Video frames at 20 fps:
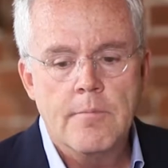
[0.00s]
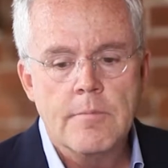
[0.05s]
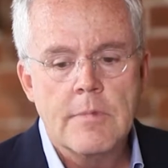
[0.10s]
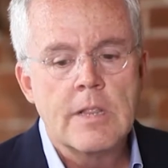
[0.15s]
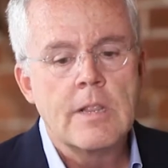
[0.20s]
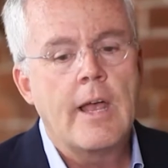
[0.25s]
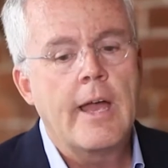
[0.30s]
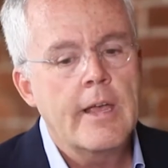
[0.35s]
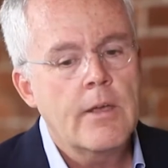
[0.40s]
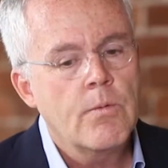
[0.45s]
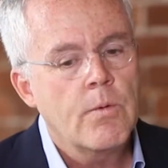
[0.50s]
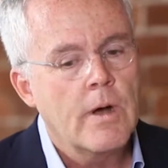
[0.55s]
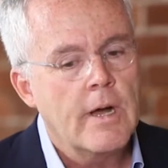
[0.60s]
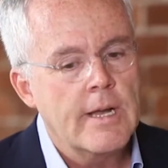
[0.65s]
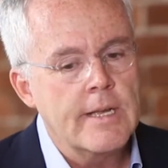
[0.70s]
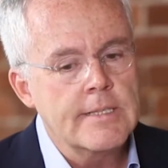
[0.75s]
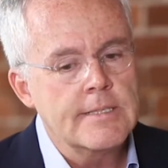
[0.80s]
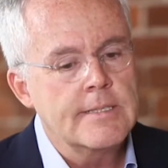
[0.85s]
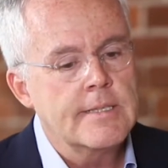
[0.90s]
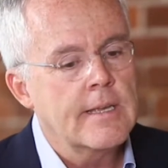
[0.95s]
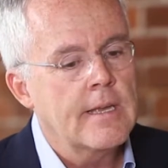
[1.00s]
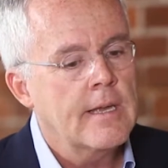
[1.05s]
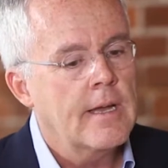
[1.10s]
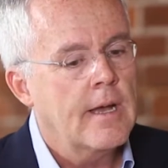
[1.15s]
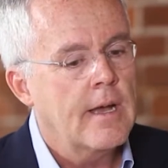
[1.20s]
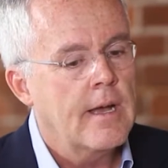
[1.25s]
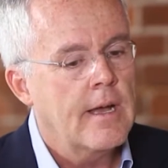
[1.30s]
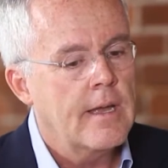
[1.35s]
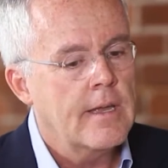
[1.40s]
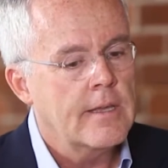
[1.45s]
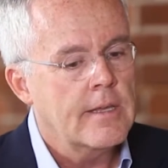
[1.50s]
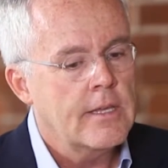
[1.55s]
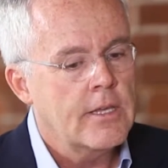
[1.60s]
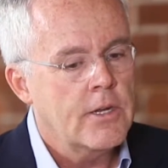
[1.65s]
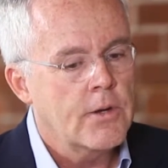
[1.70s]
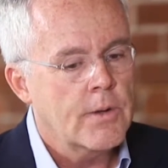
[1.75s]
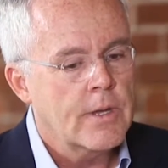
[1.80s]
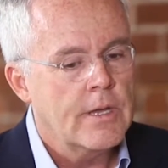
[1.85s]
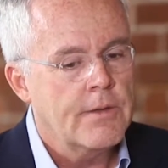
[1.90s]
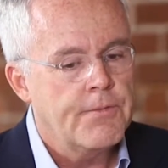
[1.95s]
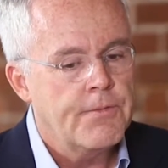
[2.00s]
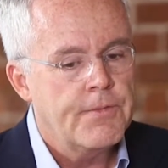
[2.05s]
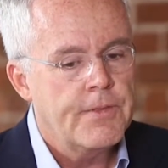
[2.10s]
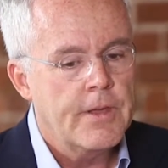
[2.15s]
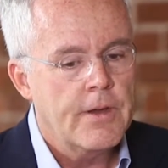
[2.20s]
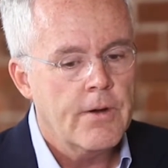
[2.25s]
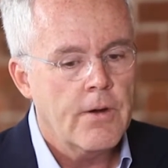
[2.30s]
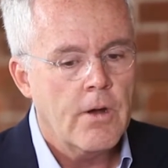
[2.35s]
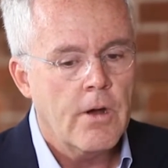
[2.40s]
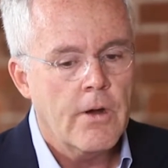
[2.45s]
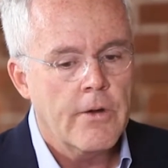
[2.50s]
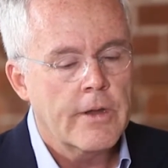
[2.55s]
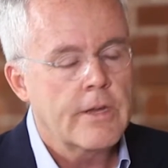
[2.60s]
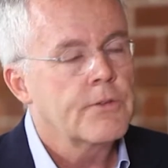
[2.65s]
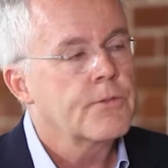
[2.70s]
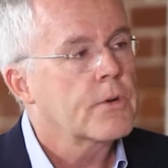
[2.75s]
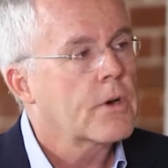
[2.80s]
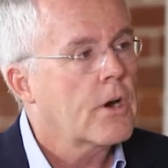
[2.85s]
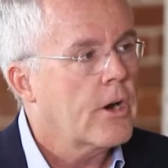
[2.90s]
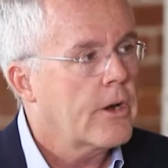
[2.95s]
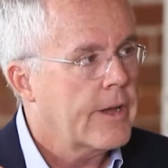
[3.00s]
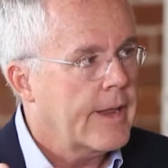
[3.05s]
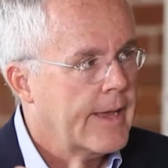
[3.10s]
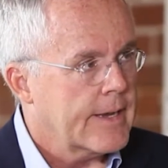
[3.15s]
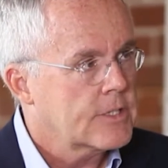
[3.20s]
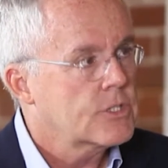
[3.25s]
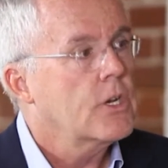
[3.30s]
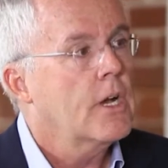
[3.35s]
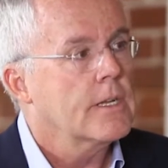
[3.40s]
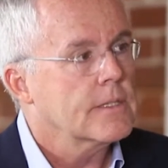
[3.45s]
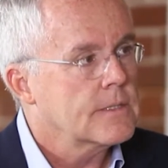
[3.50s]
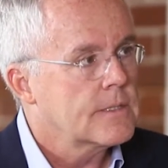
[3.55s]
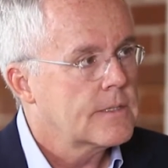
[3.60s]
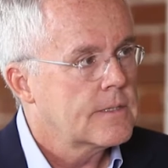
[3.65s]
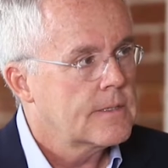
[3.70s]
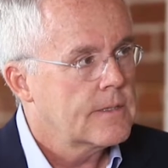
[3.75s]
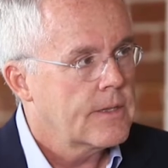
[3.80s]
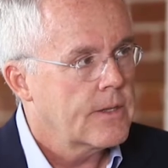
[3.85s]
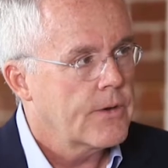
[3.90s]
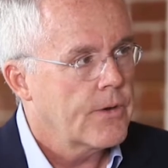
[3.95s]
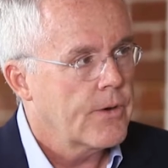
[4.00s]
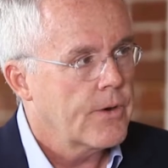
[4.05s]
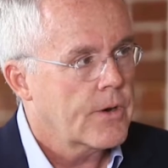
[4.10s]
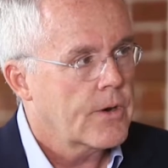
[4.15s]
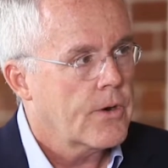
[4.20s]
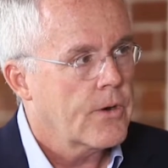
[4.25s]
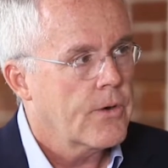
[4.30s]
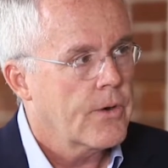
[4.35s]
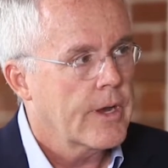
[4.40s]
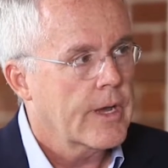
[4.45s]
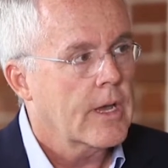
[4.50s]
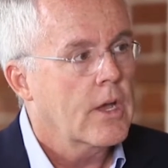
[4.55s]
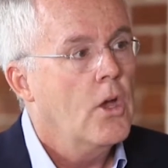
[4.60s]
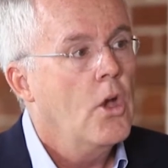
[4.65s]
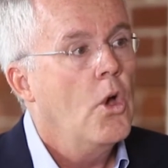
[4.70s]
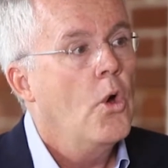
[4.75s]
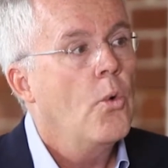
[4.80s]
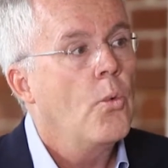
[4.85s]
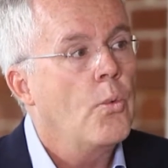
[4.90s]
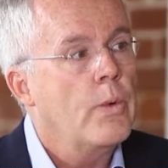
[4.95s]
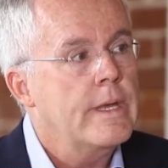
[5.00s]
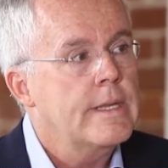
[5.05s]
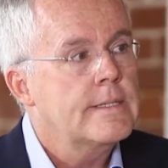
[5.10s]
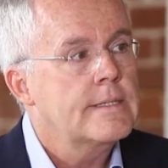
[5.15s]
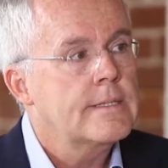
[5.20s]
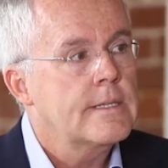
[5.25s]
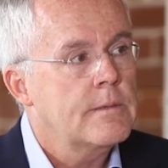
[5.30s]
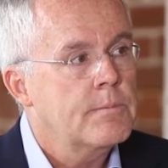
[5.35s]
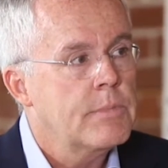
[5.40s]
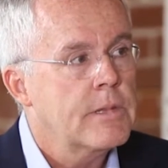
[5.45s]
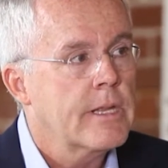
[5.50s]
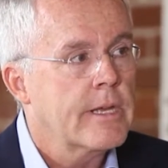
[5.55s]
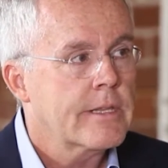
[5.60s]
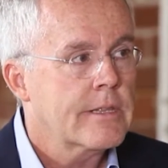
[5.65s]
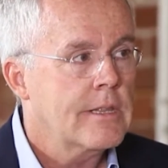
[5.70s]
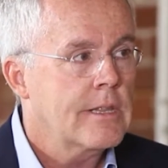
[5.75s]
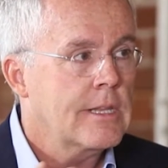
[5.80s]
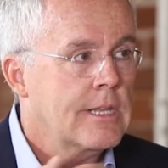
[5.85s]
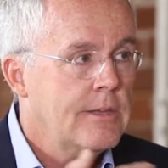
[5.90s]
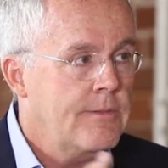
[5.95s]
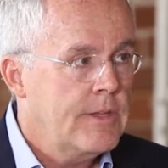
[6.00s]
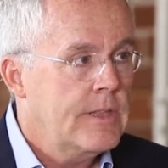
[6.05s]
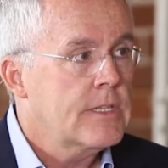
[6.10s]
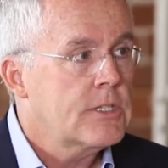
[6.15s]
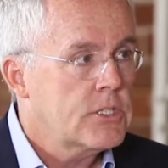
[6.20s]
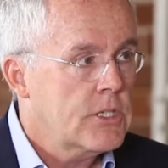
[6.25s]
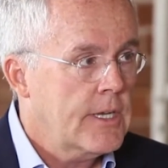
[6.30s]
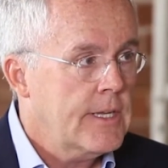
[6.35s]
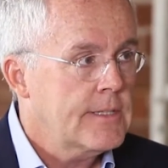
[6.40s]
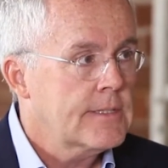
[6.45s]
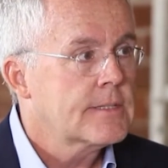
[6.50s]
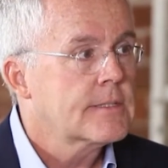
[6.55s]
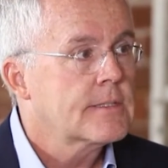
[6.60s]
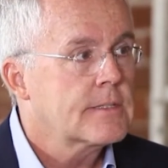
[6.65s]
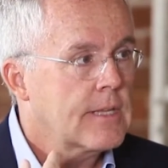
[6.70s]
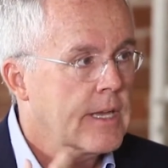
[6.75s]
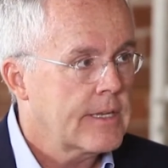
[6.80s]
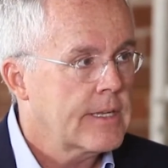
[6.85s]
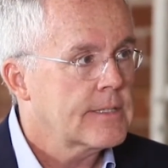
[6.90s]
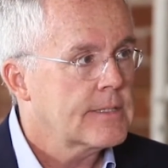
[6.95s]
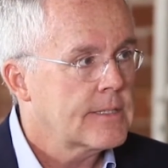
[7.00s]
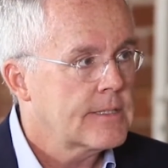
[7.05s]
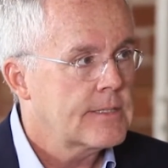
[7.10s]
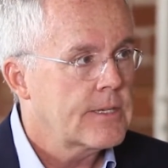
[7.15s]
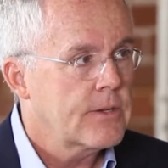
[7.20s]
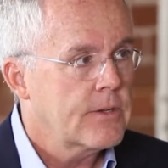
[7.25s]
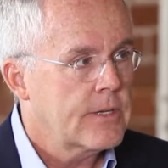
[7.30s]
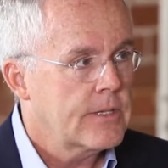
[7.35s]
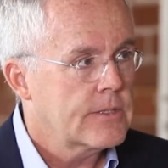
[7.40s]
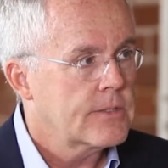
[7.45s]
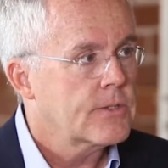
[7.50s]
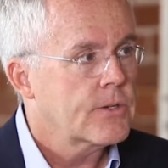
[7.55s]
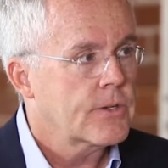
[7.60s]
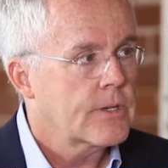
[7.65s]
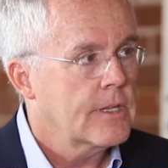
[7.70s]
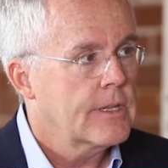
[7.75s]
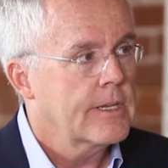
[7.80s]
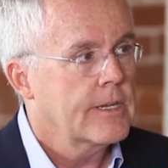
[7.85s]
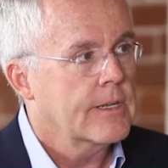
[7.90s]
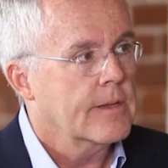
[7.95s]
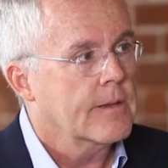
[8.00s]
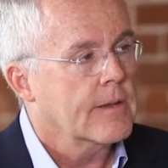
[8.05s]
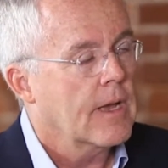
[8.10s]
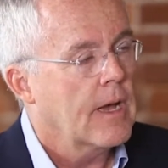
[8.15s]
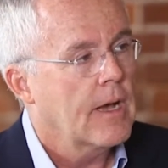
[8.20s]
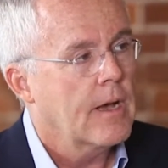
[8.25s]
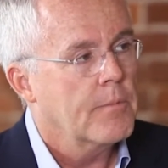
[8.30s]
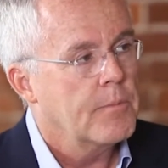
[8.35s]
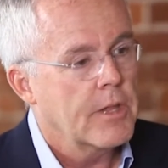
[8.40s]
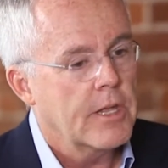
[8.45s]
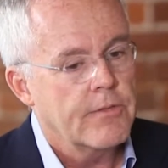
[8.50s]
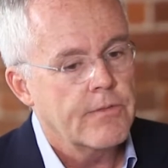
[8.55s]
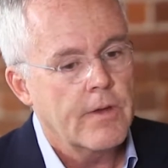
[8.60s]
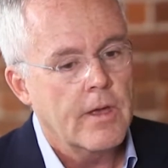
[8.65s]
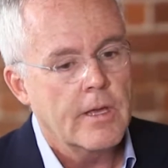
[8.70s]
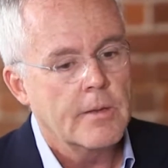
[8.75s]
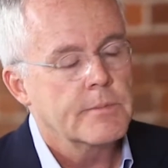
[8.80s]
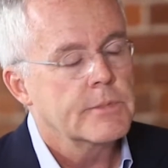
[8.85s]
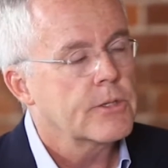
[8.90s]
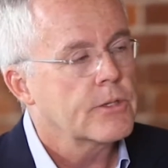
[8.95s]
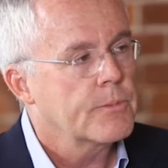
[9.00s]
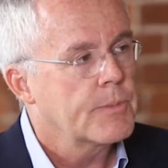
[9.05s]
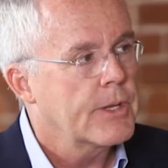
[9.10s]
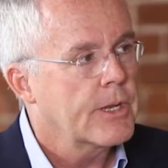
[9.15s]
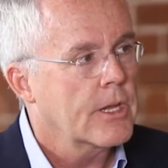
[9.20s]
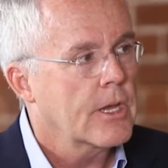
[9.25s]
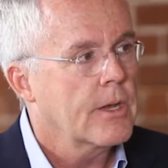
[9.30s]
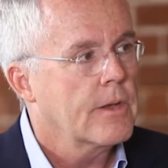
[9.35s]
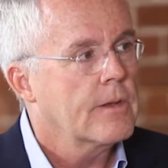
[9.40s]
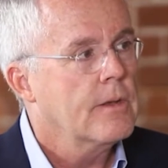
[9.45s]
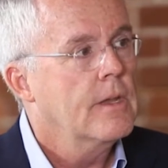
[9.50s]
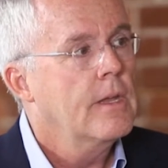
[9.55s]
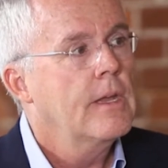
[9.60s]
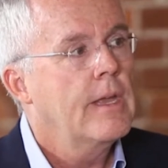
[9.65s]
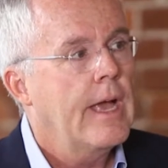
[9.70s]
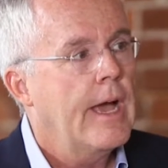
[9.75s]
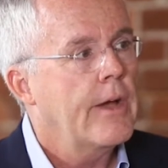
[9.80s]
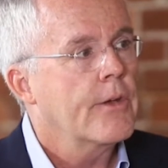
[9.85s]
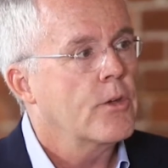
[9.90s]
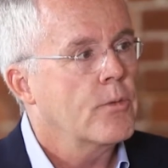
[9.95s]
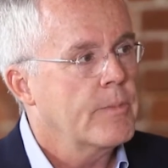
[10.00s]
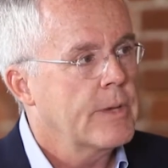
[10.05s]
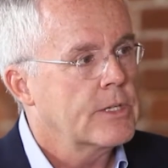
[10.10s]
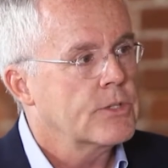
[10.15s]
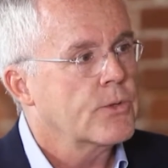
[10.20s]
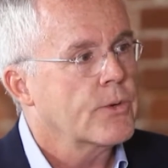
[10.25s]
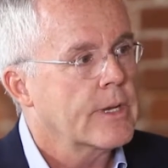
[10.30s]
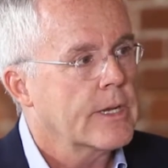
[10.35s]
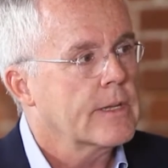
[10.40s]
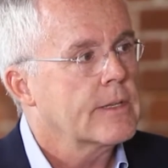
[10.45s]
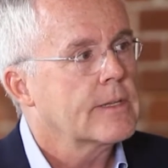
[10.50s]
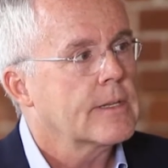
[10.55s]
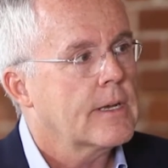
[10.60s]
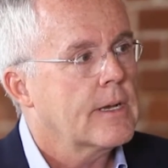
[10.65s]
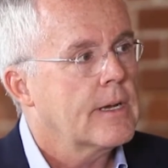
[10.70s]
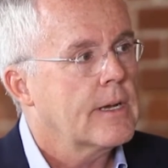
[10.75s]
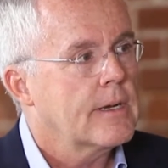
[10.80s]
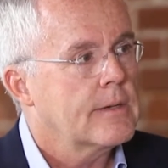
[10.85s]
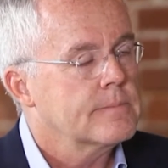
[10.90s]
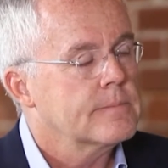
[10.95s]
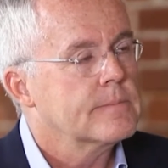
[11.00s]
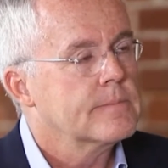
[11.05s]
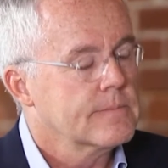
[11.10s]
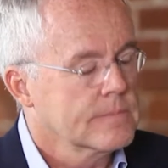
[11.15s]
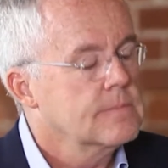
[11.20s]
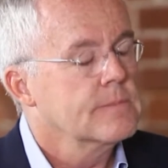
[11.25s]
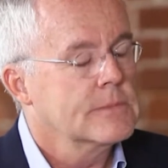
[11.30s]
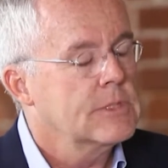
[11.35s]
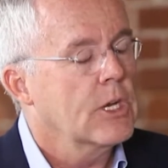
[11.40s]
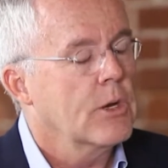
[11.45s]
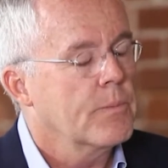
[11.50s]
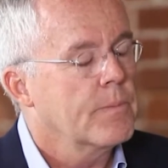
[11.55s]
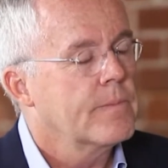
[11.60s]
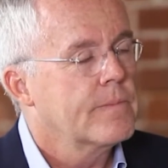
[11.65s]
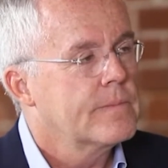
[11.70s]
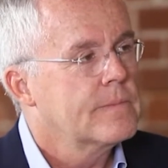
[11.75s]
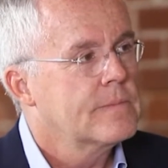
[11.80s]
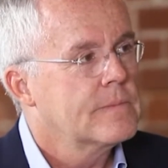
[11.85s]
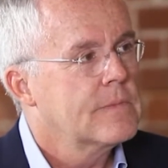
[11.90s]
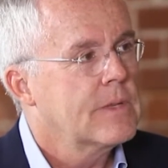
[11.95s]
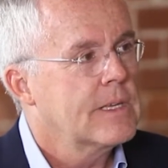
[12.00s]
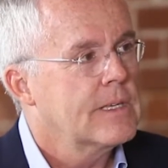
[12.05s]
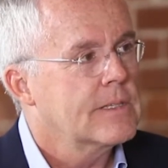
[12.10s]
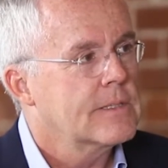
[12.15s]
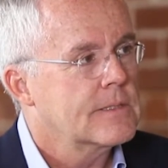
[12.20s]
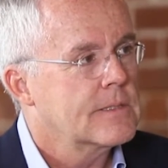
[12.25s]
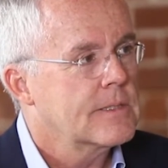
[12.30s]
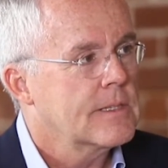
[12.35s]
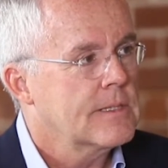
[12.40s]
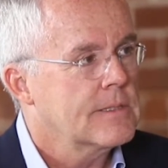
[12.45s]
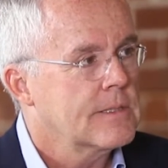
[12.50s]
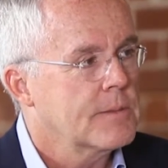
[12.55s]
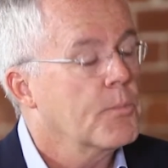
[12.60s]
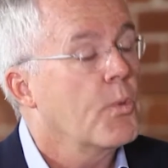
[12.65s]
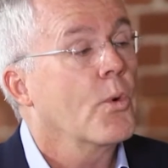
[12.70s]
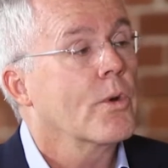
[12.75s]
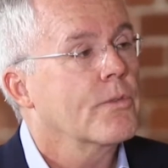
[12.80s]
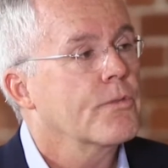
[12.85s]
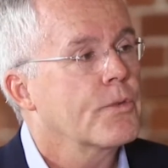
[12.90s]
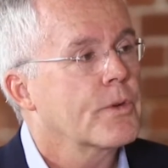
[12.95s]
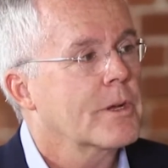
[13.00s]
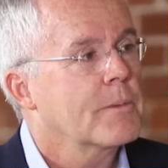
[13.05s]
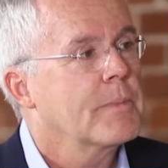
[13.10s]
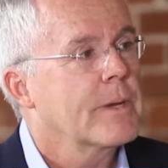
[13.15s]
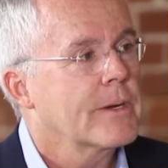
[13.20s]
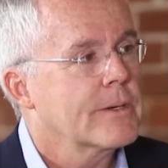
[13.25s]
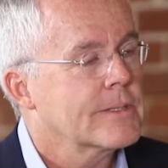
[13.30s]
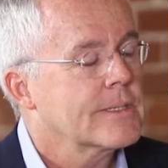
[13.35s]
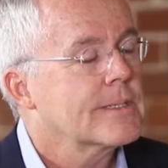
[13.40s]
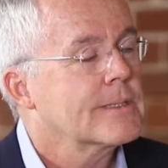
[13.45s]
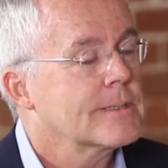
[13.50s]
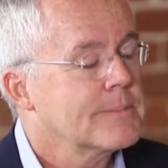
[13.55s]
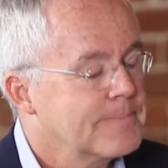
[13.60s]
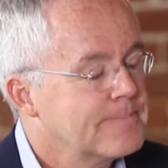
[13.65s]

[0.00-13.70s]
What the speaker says: Likewise, if there are intracardiac shunts that are occurring, we see blood leaving the chest, not necessarily the circulating blood volume. So depending on how you're measuring it, is important for comparisons.